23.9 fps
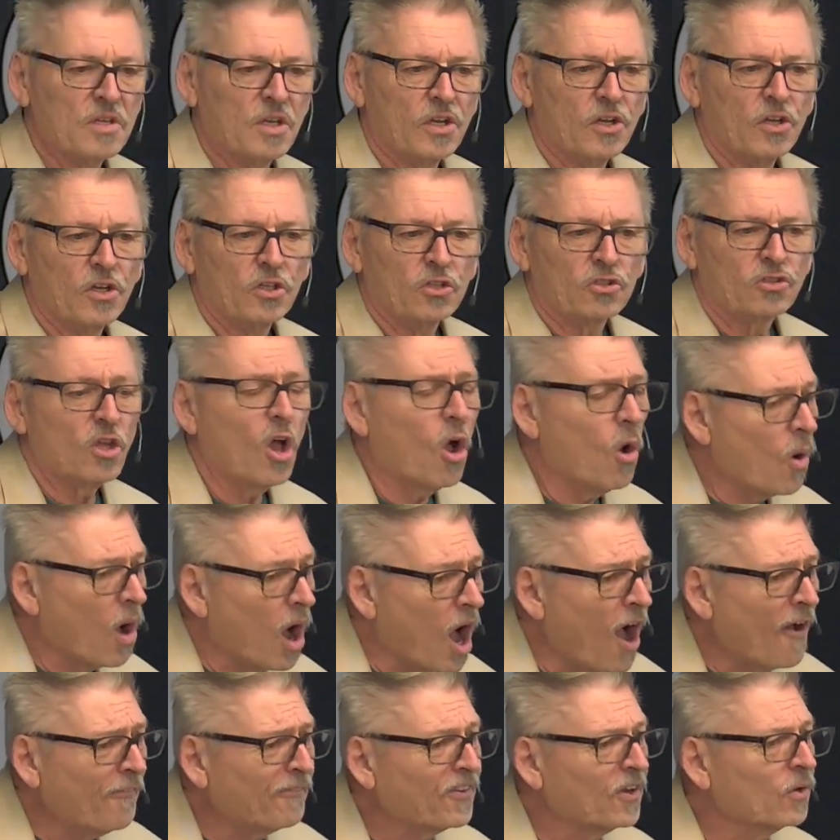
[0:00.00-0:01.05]
So
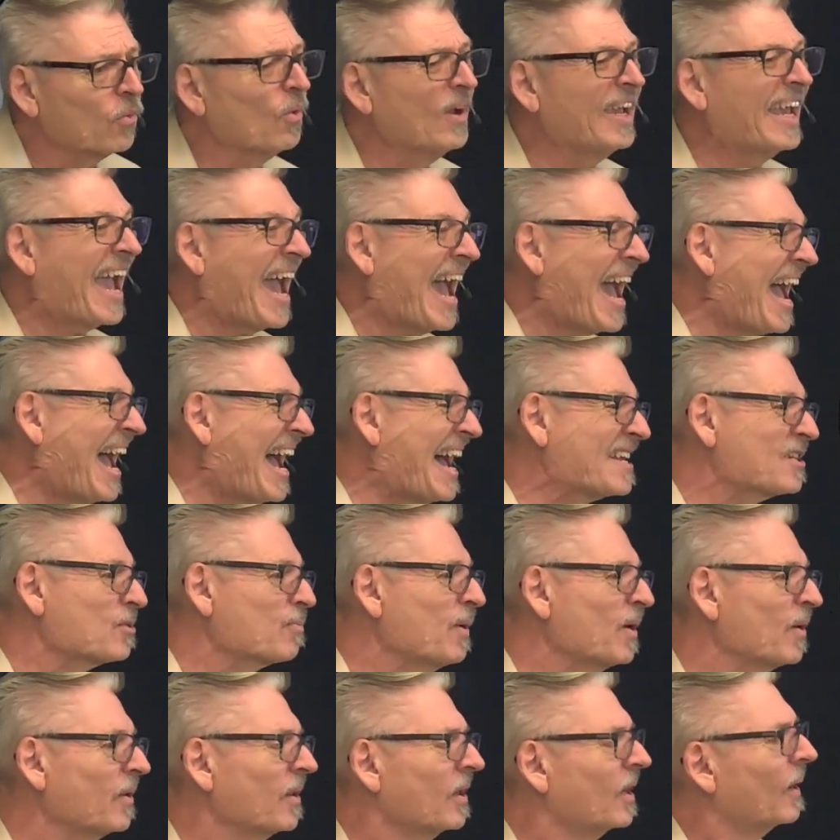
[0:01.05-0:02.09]
often we ask,
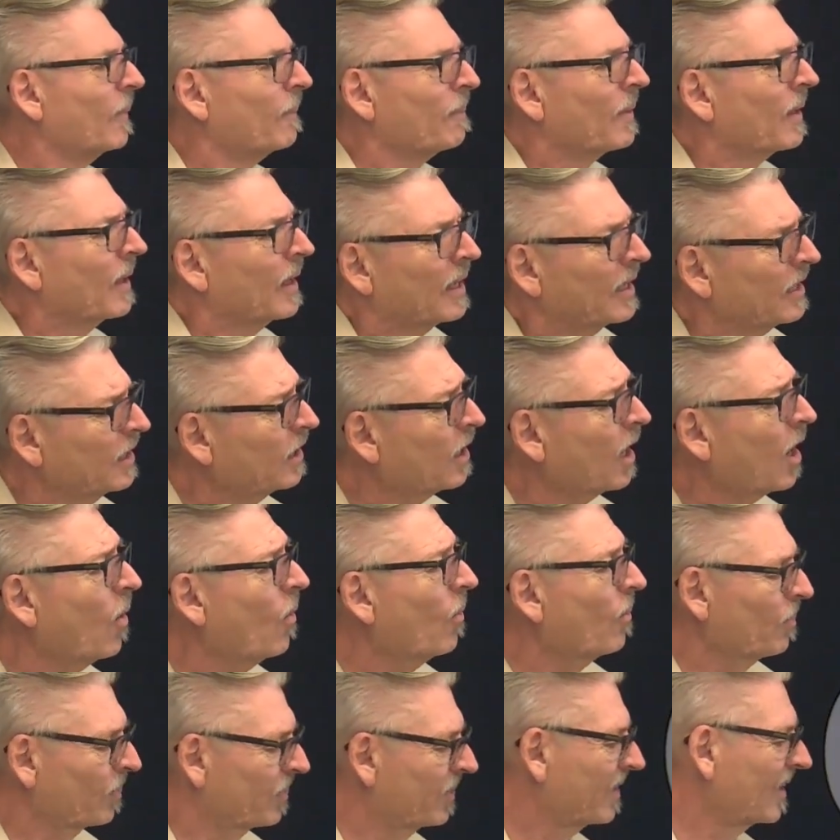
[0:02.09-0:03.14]
but you know,
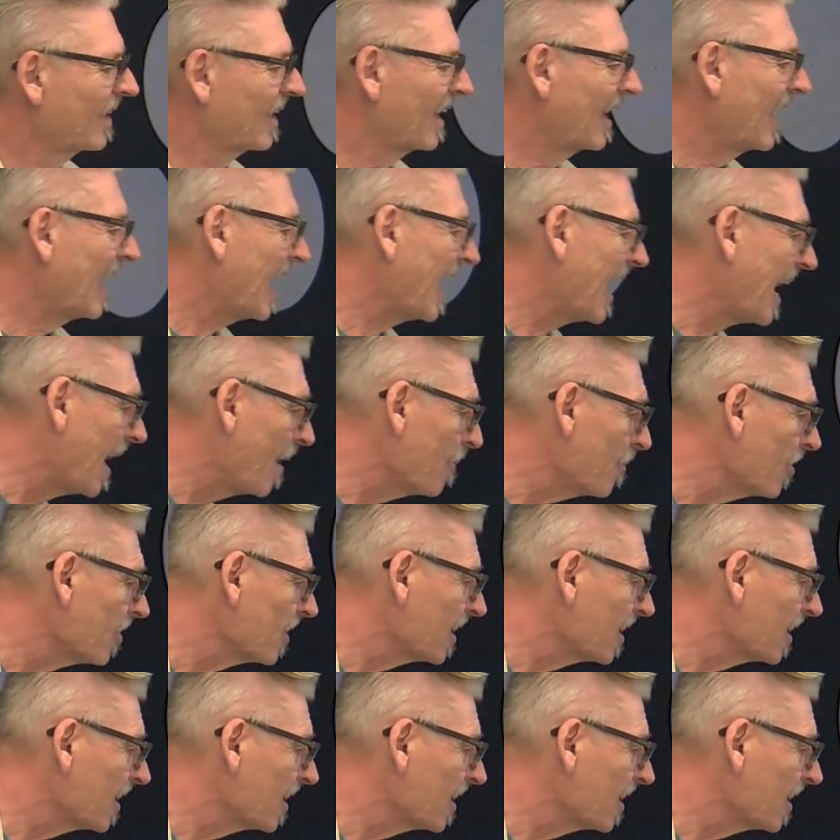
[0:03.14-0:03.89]
I'm going